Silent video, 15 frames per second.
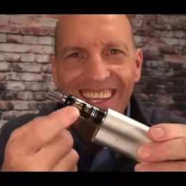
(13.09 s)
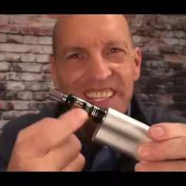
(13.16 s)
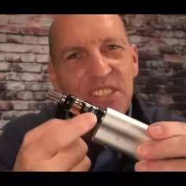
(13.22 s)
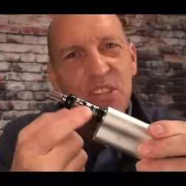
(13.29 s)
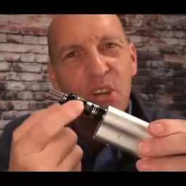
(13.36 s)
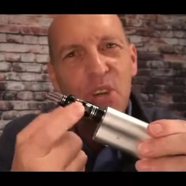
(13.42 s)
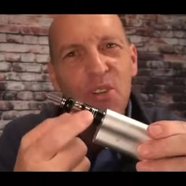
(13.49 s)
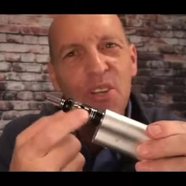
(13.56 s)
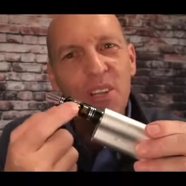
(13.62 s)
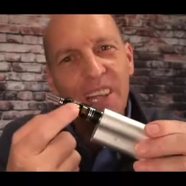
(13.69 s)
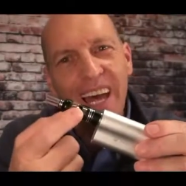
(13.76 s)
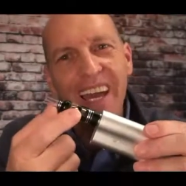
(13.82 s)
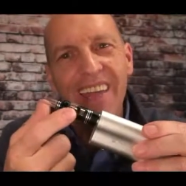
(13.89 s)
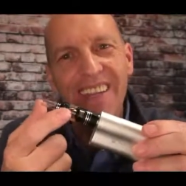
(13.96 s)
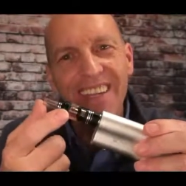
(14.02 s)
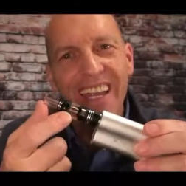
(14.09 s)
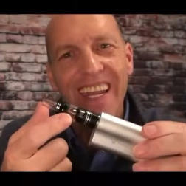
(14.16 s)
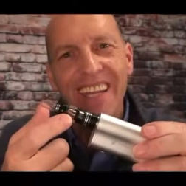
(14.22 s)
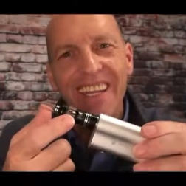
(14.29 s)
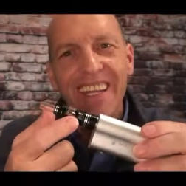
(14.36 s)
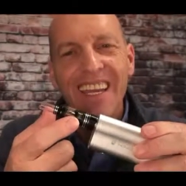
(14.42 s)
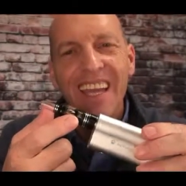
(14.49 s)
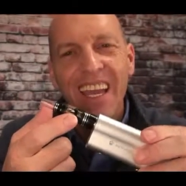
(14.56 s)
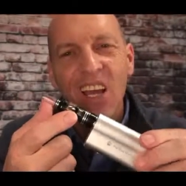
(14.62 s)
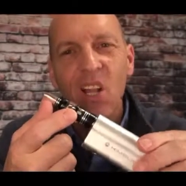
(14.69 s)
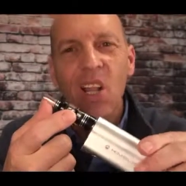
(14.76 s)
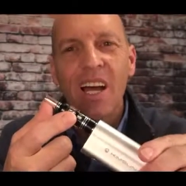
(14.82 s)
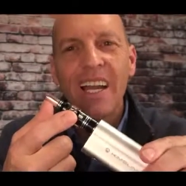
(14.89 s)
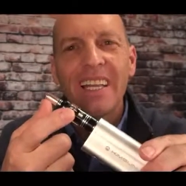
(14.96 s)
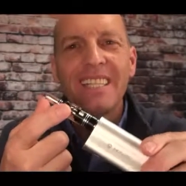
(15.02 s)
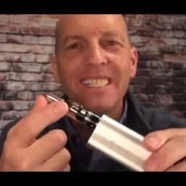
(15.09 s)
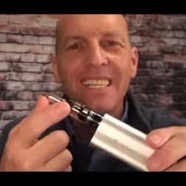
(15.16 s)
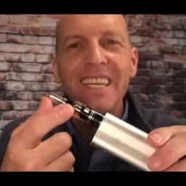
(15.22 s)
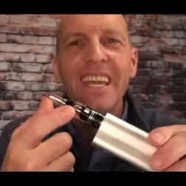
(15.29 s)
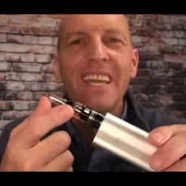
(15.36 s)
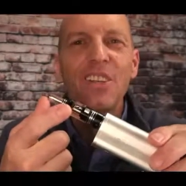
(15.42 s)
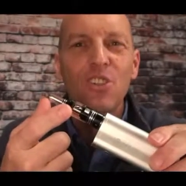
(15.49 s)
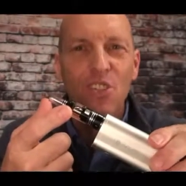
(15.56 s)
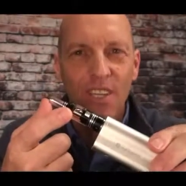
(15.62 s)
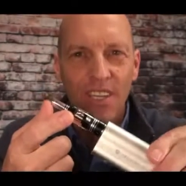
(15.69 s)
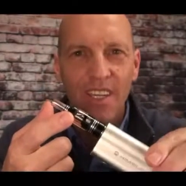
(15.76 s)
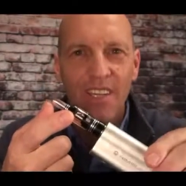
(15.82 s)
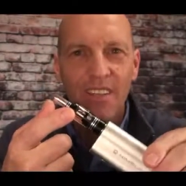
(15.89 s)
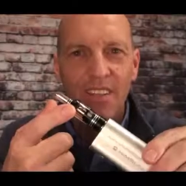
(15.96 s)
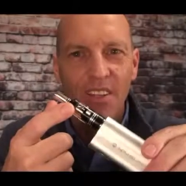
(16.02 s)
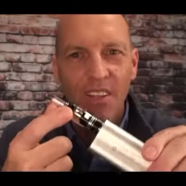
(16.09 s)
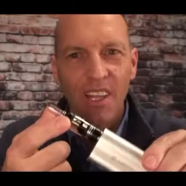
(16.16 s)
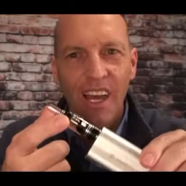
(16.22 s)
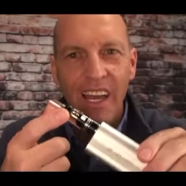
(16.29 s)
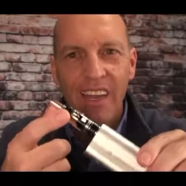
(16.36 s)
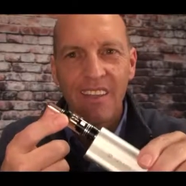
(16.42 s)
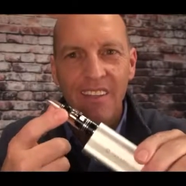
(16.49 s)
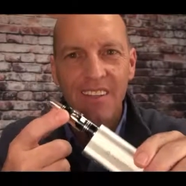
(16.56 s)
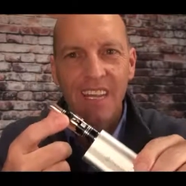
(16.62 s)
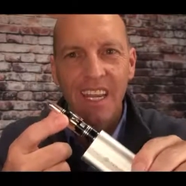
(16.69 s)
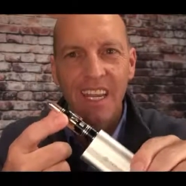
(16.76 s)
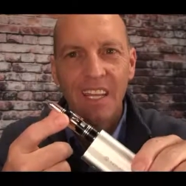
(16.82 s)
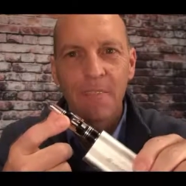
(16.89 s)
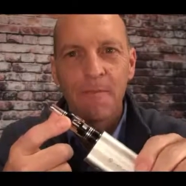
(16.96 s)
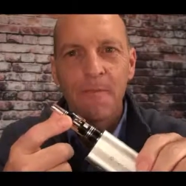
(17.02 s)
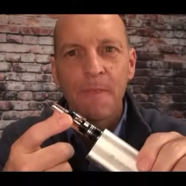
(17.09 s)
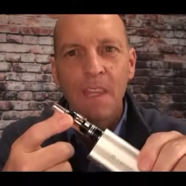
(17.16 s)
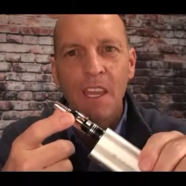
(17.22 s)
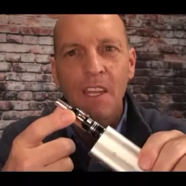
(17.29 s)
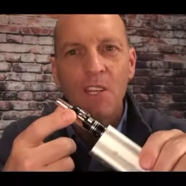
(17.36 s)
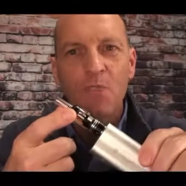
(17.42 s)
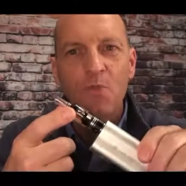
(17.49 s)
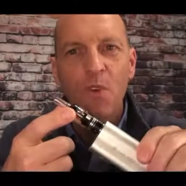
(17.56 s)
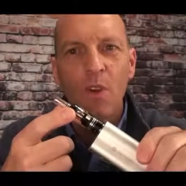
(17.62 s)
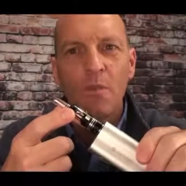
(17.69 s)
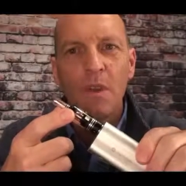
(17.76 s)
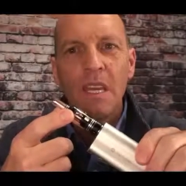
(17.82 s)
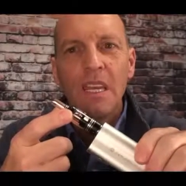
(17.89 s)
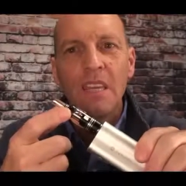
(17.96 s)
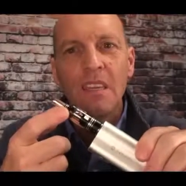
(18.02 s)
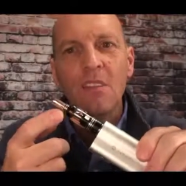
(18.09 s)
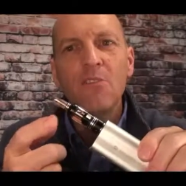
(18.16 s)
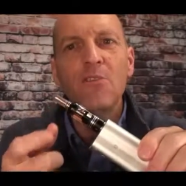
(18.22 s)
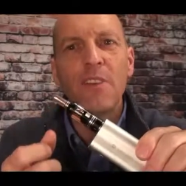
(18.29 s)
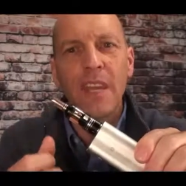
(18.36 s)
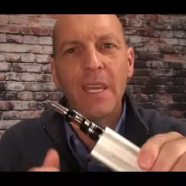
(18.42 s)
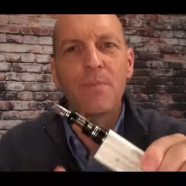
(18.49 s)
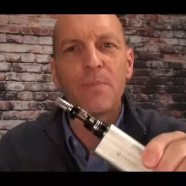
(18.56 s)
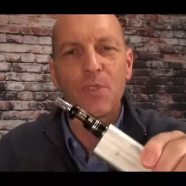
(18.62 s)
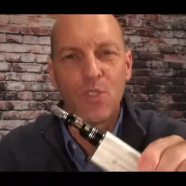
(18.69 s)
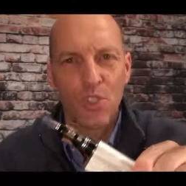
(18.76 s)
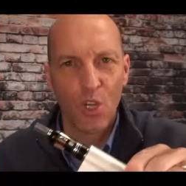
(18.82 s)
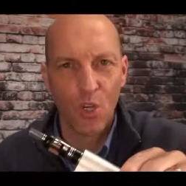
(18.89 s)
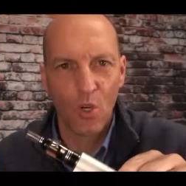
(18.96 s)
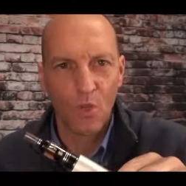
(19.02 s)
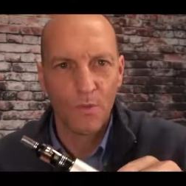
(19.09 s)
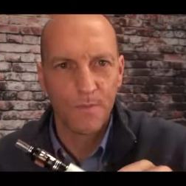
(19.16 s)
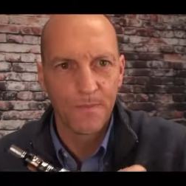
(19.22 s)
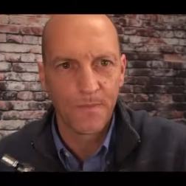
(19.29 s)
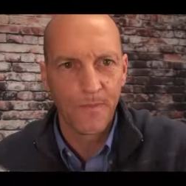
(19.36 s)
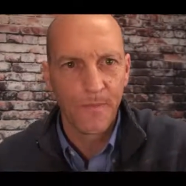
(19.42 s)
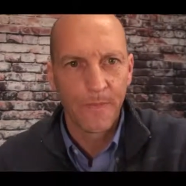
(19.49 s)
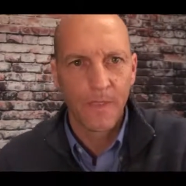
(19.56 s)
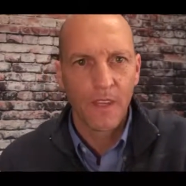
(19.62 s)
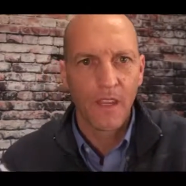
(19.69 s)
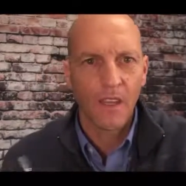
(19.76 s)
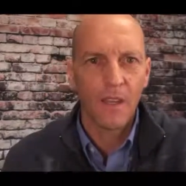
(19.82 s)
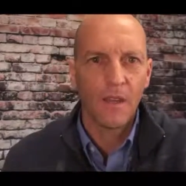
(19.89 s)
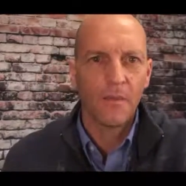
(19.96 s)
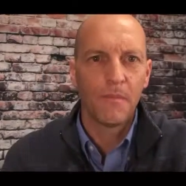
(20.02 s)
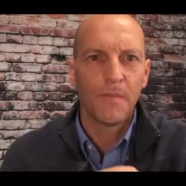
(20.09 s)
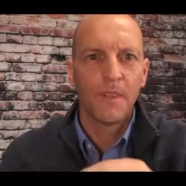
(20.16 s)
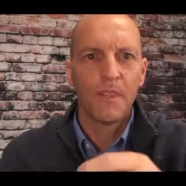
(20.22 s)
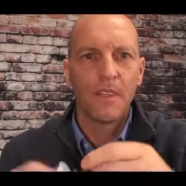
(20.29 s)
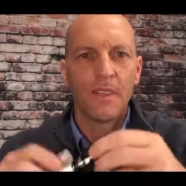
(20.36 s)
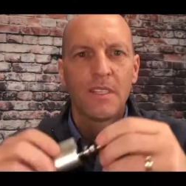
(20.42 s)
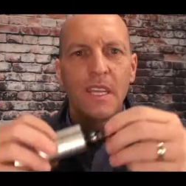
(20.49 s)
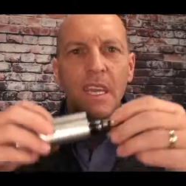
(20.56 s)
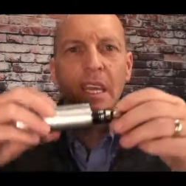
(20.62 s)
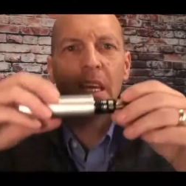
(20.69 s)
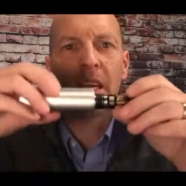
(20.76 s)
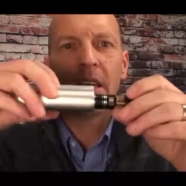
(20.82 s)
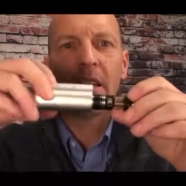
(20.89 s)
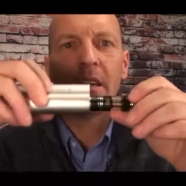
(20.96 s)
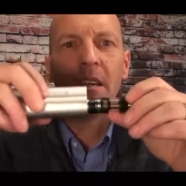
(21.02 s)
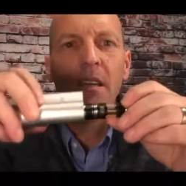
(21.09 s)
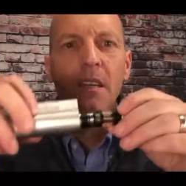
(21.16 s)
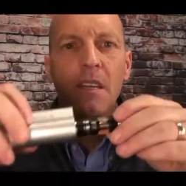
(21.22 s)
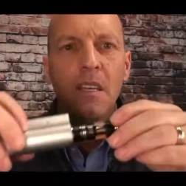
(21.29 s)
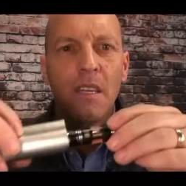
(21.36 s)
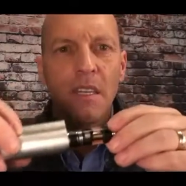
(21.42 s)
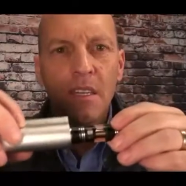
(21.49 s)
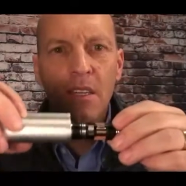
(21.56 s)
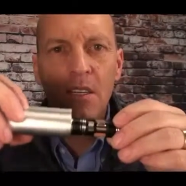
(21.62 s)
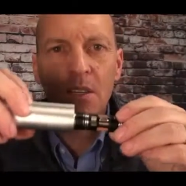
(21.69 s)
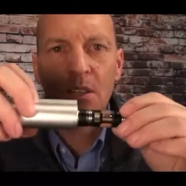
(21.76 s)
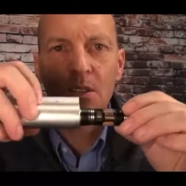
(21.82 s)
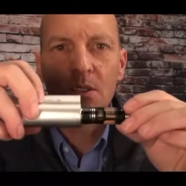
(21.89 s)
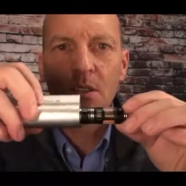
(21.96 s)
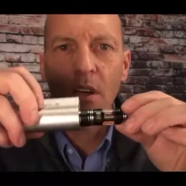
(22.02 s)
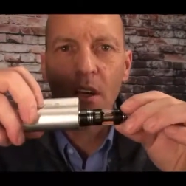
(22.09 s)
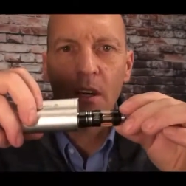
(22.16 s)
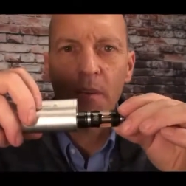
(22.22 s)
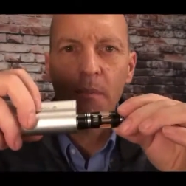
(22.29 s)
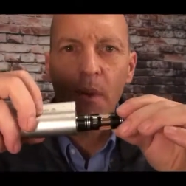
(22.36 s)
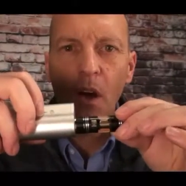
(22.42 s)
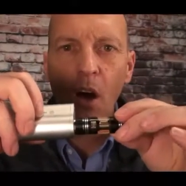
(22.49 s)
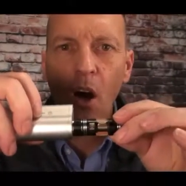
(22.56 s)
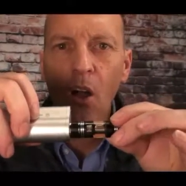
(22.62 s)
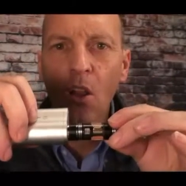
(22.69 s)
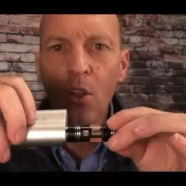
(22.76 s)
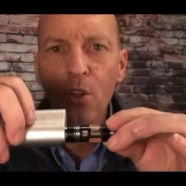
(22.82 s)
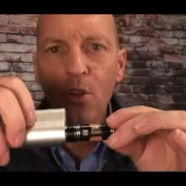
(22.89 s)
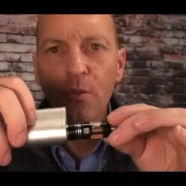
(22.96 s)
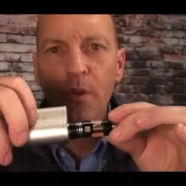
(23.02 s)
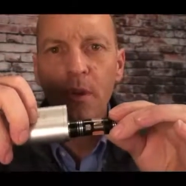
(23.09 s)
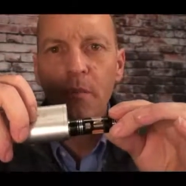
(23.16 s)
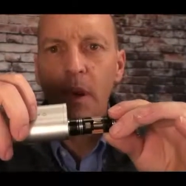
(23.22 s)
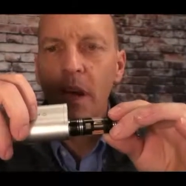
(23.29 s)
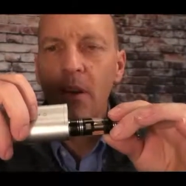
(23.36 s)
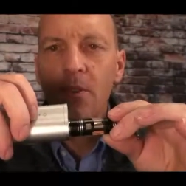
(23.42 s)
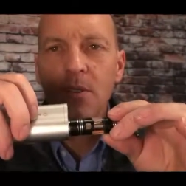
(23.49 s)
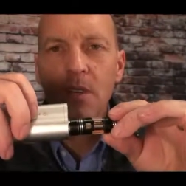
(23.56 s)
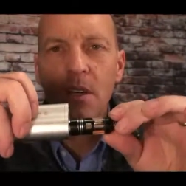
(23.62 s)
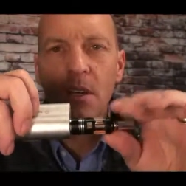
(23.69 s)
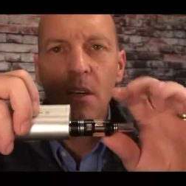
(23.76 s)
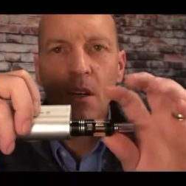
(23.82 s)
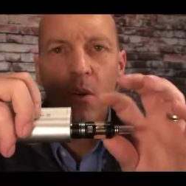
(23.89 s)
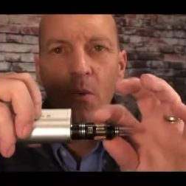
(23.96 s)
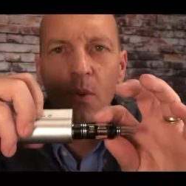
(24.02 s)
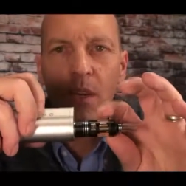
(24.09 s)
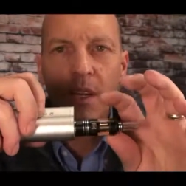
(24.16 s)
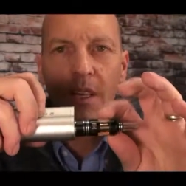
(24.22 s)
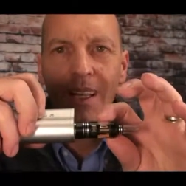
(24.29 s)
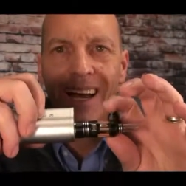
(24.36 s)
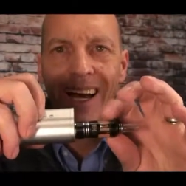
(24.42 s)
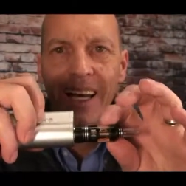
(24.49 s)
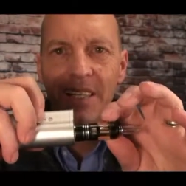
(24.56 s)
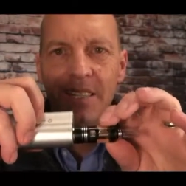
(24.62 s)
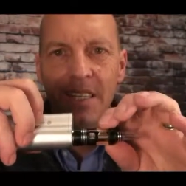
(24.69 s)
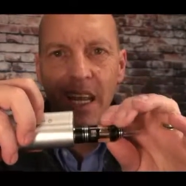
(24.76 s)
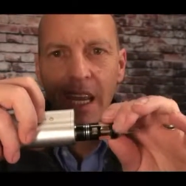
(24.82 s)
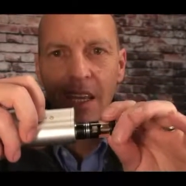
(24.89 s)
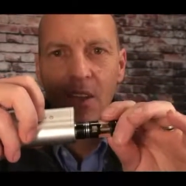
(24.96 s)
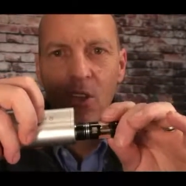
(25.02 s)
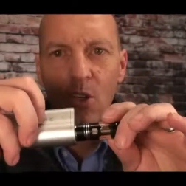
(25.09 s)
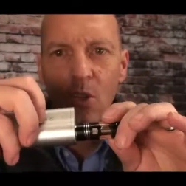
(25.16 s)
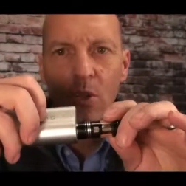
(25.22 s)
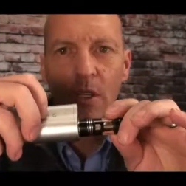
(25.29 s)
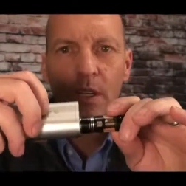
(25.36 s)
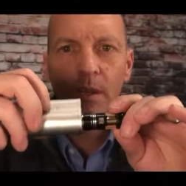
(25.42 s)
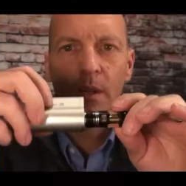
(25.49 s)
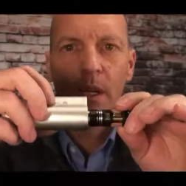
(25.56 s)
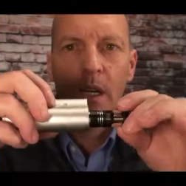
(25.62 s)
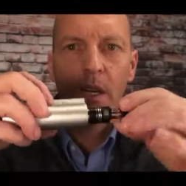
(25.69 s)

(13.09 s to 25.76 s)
It's called the Lithe tank. L-I-T-H-E, the Lithe tank. And it's from E-Vape Zone. Um, the tank is uh, all aluminum housing with a glass tank unit.